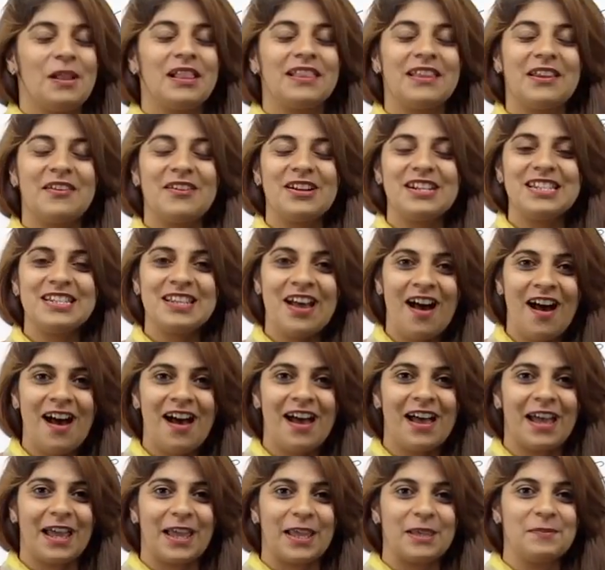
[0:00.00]
Well, there
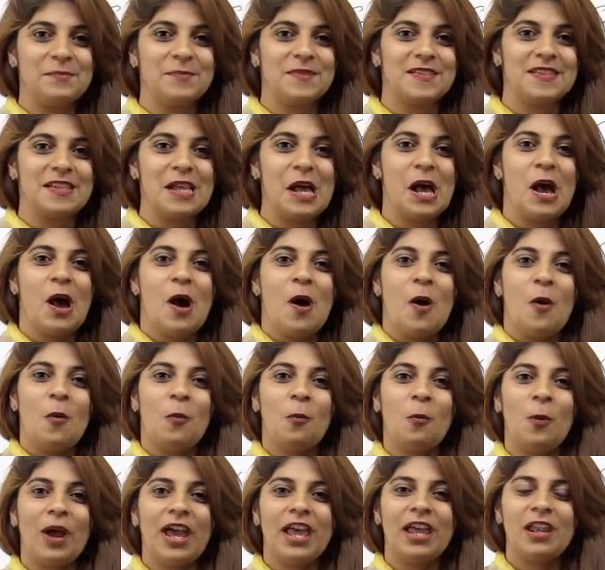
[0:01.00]
are times
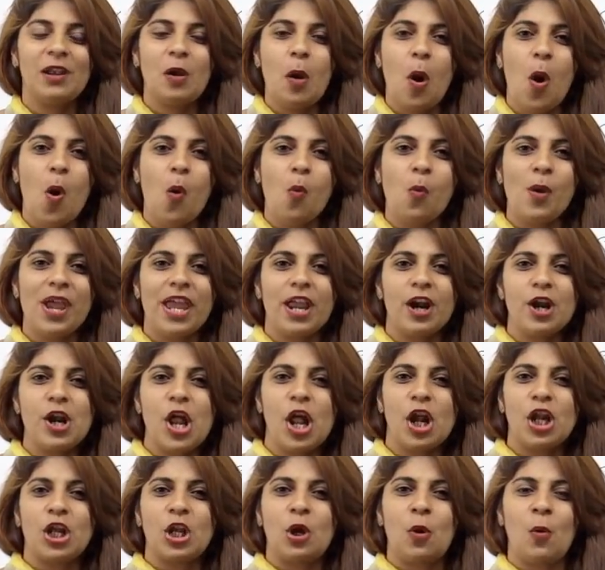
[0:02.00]
when we are
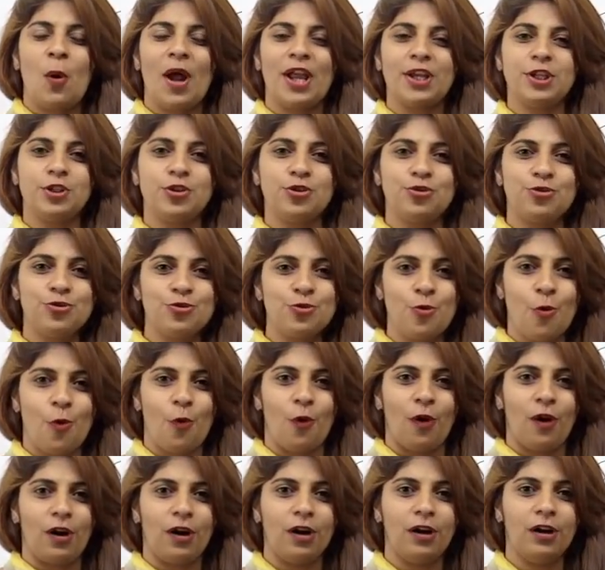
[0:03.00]
not quite
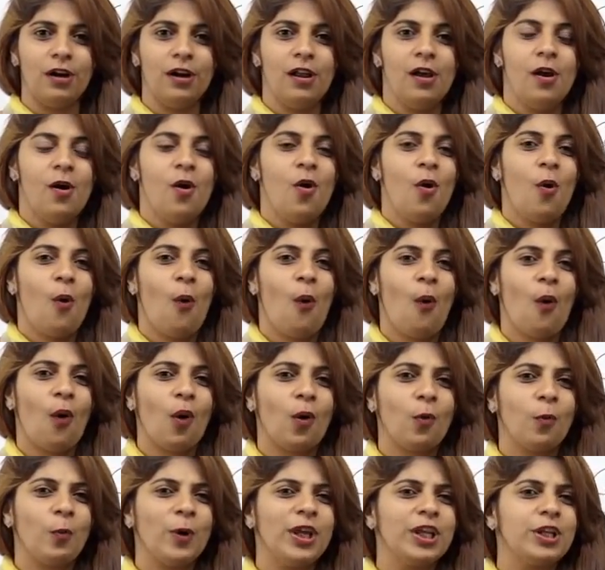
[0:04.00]
sure
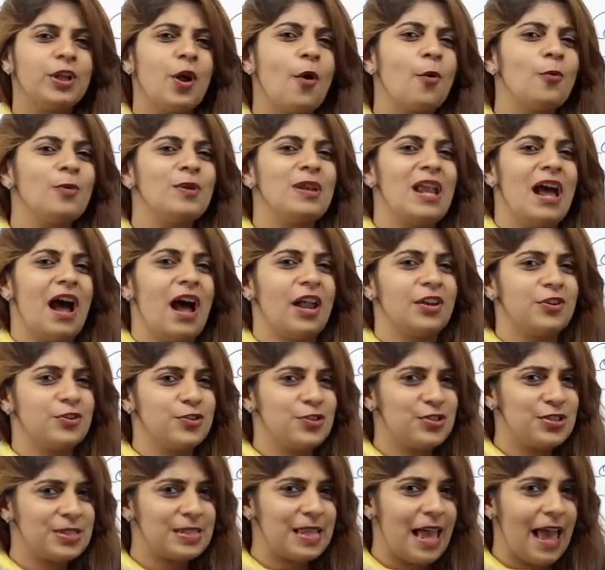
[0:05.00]
or we don't
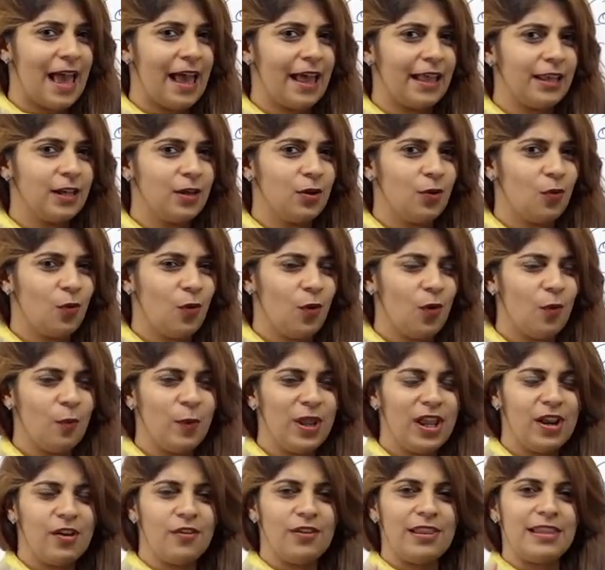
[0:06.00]
understand or
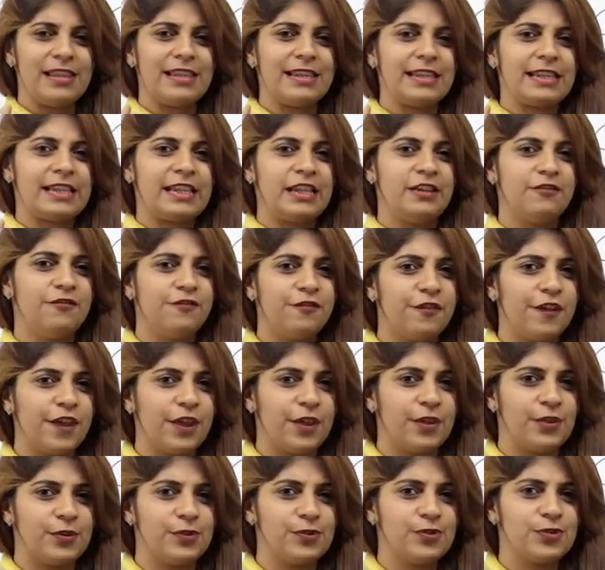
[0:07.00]
we are a little
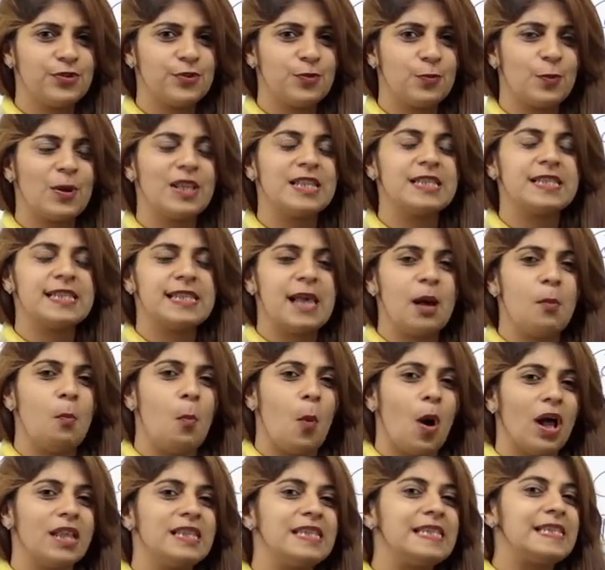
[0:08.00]
confused when
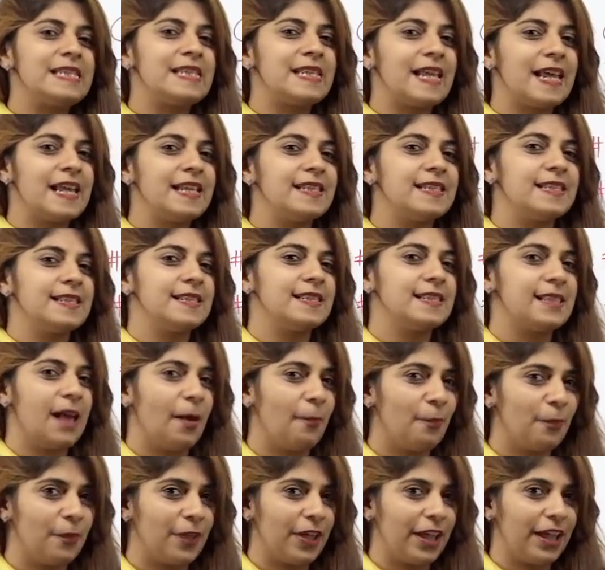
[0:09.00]
someone says
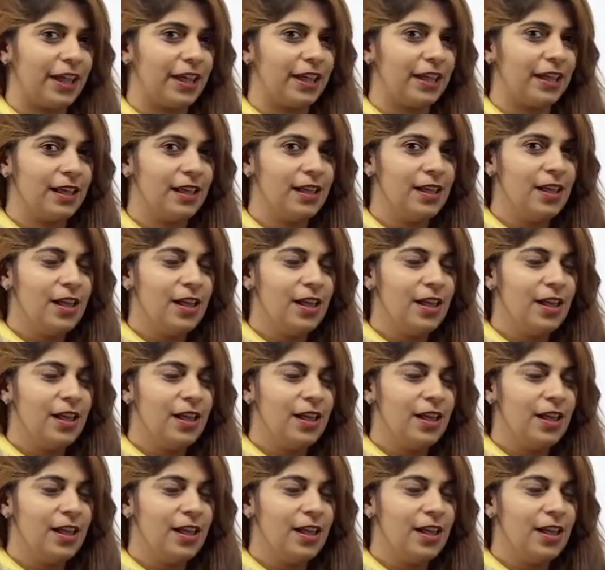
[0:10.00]
something.